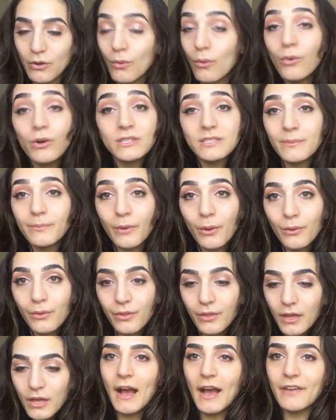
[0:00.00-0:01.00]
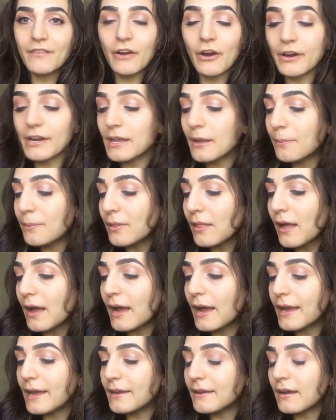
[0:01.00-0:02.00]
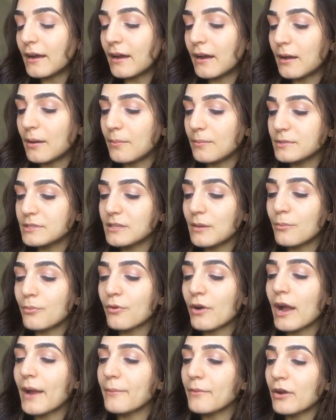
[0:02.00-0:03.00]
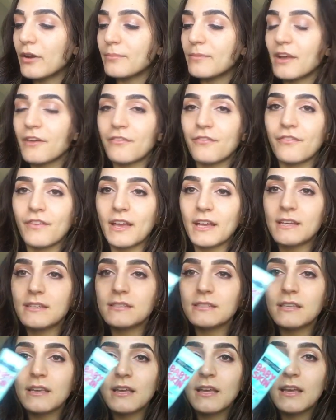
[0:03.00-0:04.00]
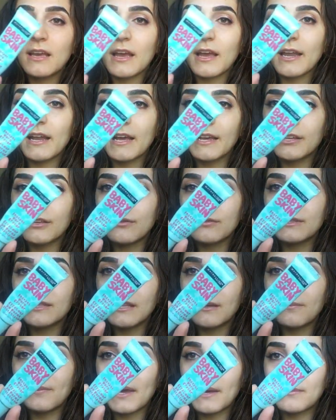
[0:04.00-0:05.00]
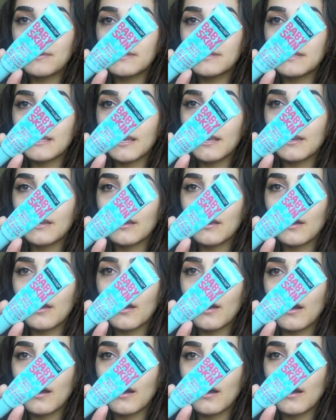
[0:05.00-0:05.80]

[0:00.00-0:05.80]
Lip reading: Or is it both? I've already applied some primer on my face, and I use the Baby Skin.